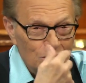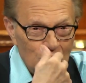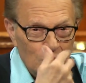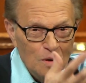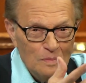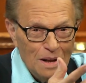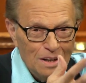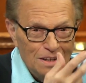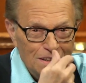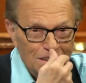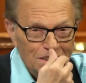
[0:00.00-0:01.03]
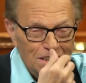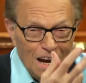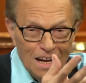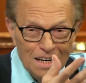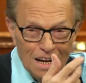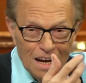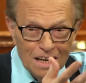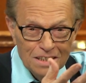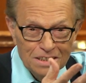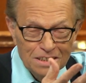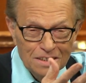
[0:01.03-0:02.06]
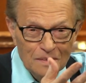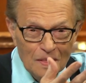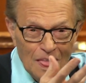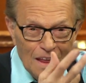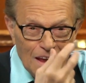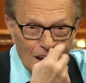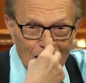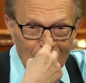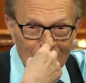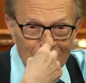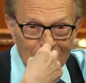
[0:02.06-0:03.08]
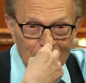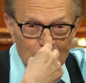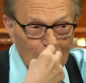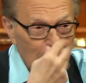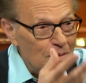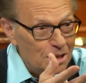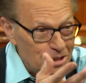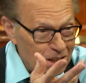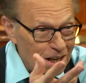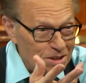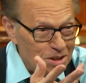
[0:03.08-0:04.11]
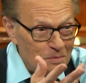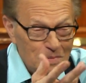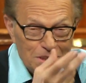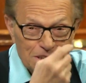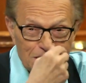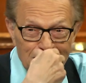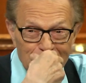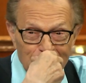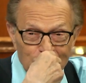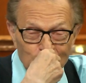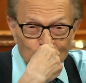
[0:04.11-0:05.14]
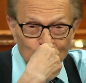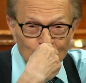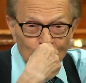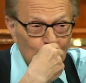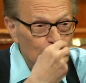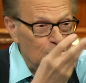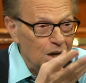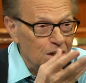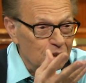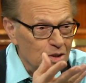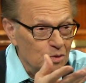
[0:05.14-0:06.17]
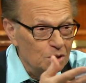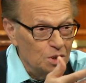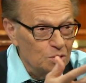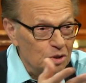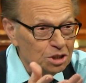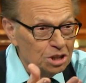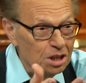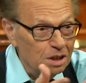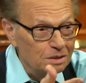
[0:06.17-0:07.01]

in joke about this guy dies, and the rabbi stands up and says, "Who would like to do a eulogy?"